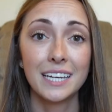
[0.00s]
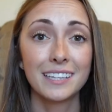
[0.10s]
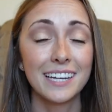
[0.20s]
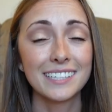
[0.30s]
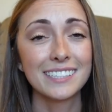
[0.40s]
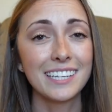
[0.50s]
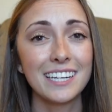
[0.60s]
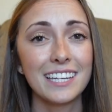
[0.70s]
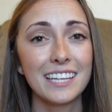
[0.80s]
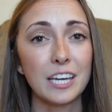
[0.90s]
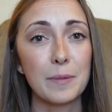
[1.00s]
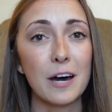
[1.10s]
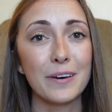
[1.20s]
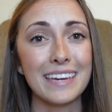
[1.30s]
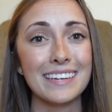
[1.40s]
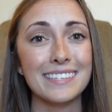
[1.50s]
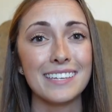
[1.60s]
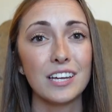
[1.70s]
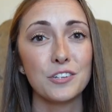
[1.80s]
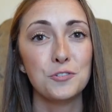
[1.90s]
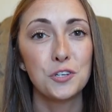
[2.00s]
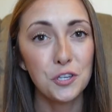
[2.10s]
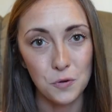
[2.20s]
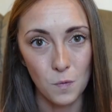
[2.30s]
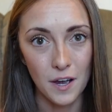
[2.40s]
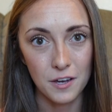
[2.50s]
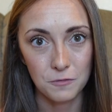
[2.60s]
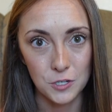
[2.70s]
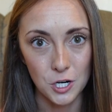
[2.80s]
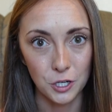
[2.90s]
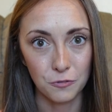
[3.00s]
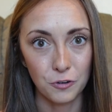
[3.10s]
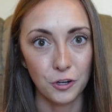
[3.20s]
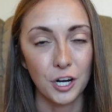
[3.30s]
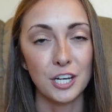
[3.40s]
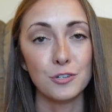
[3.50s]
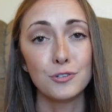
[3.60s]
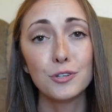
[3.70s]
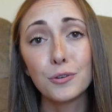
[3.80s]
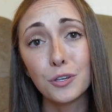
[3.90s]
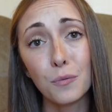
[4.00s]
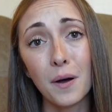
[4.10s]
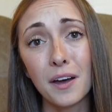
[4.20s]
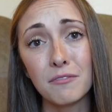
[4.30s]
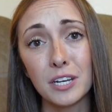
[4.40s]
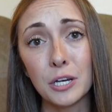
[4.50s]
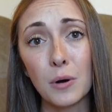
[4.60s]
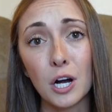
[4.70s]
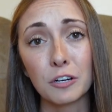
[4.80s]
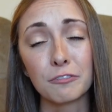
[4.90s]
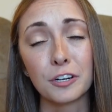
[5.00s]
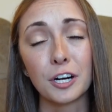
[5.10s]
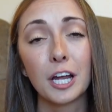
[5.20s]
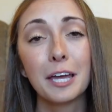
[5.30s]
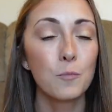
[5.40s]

The next thing you need to think about is, do you want a photographer and do you want a videographer?